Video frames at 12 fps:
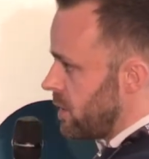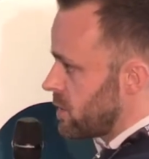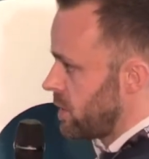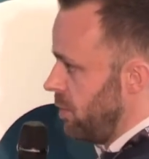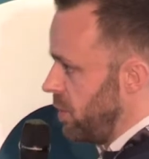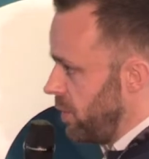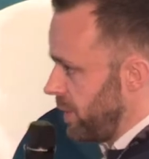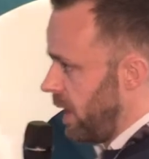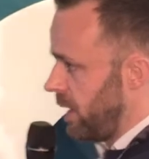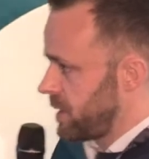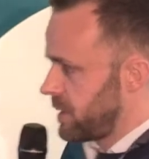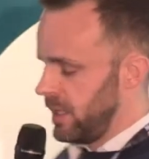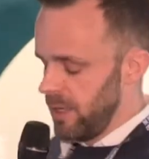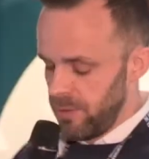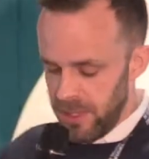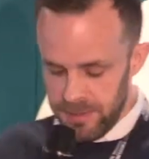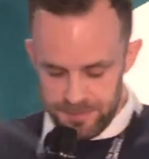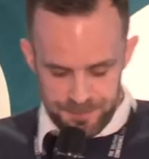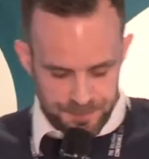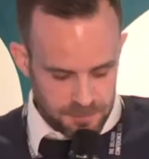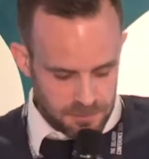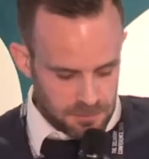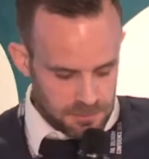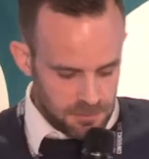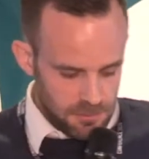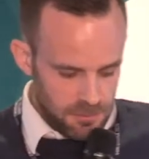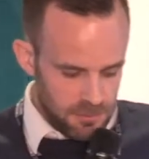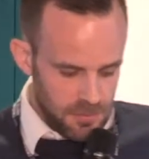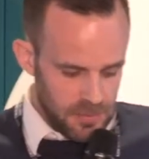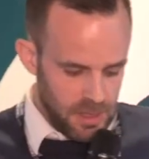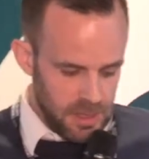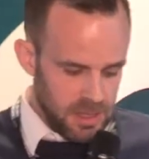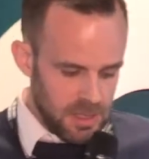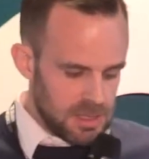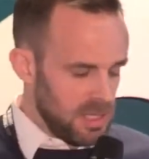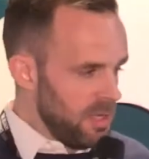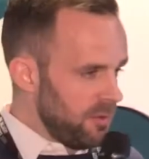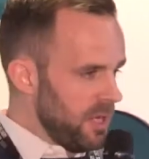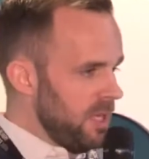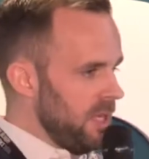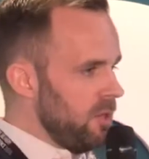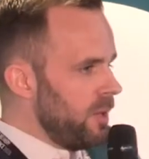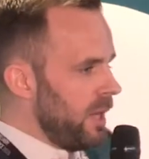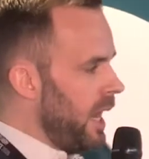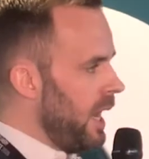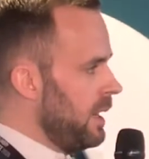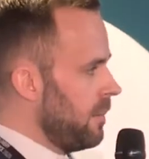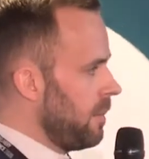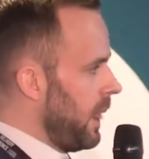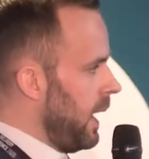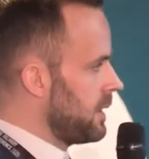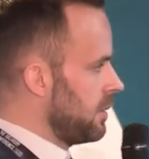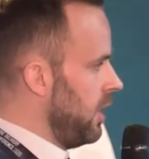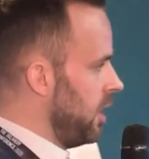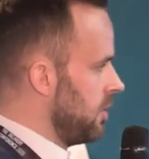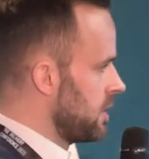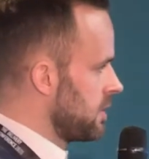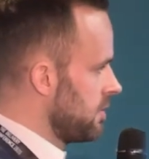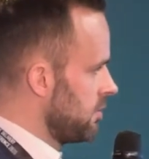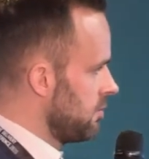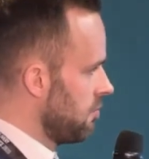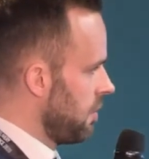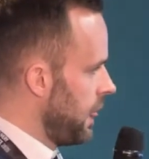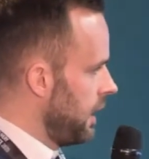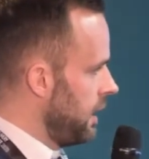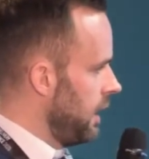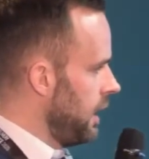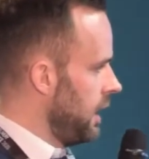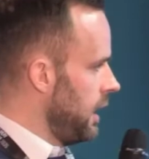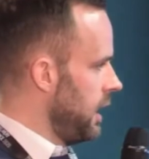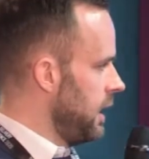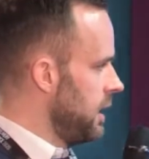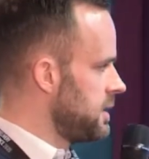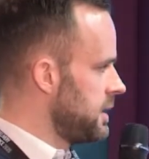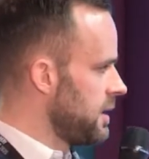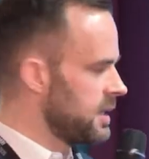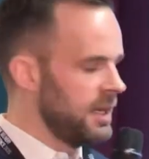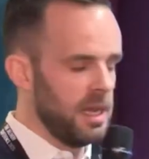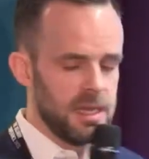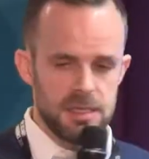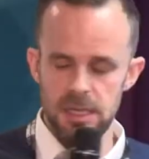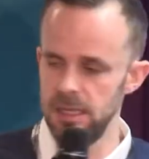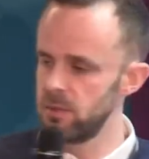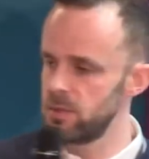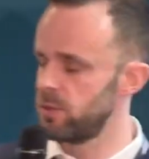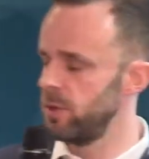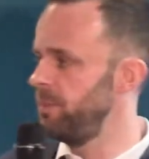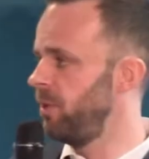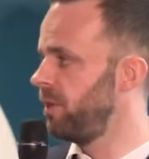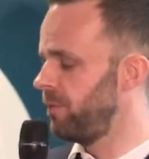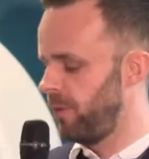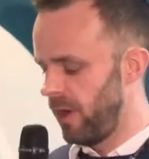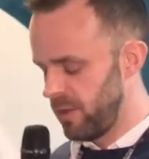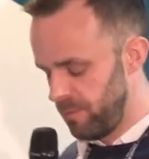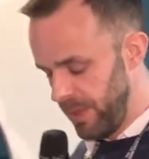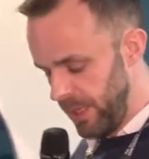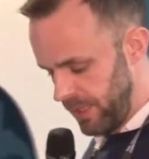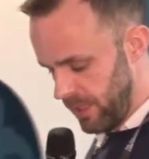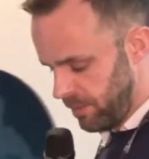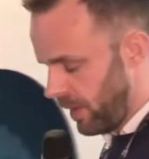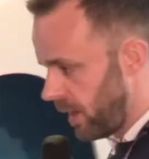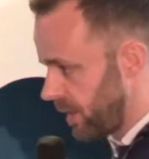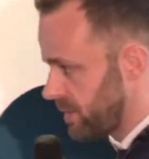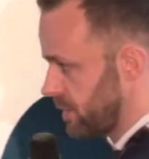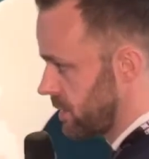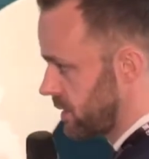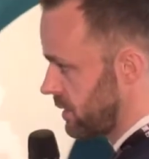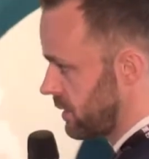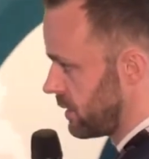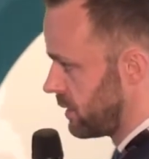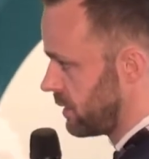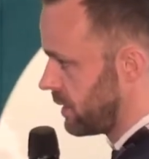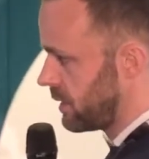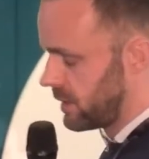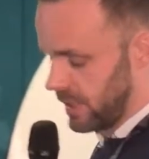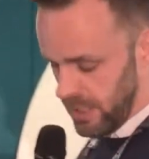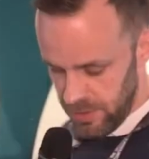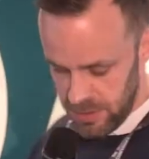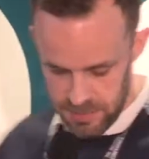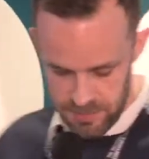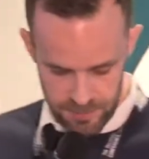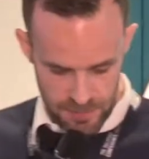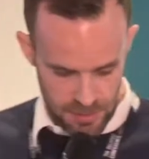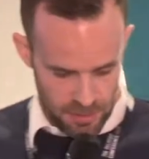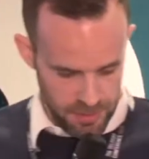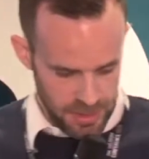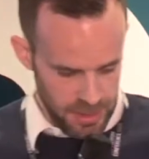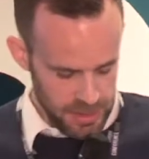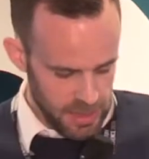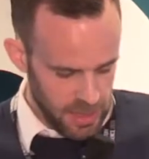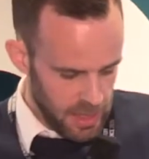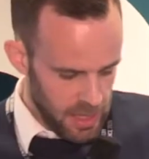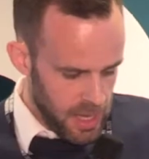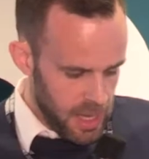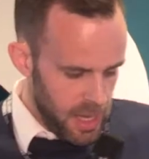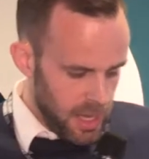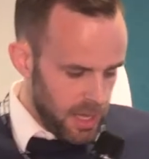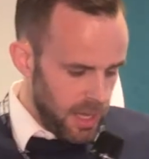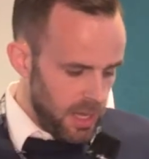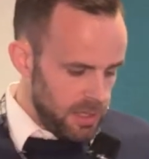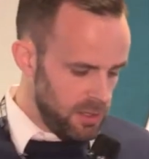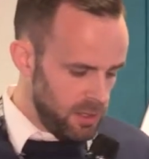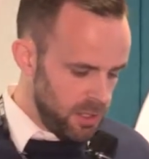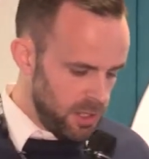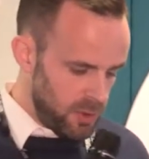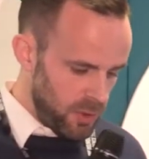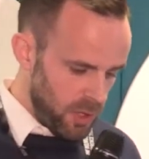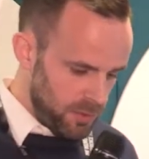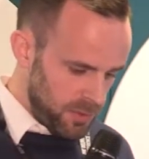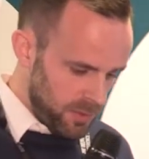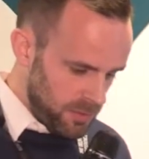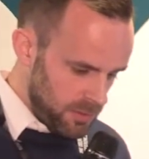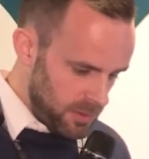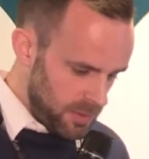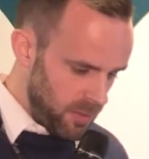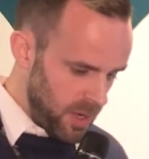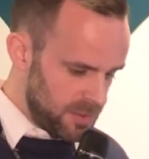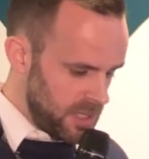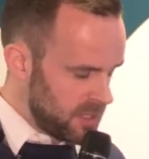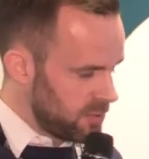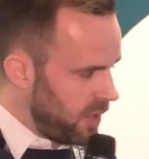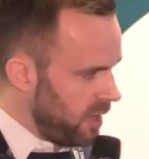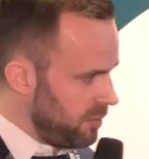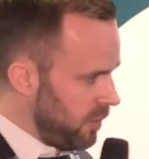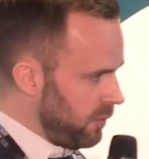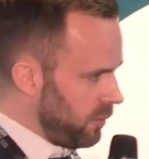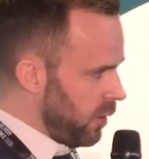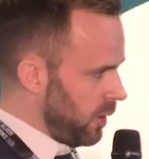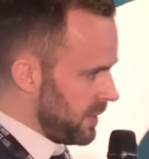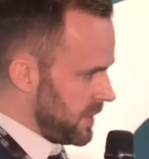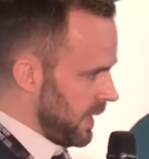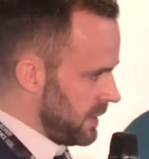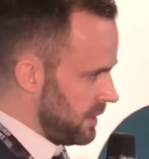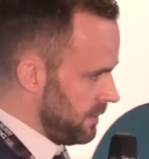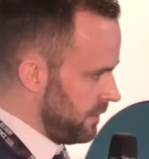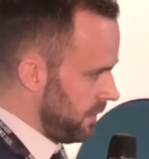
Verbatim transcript: So moving on to delivery. Delivery in the UK at the moment, in 2018, there was 3.5 billion parcels delivered. Okay? year on -year growth, that represents 12.4%.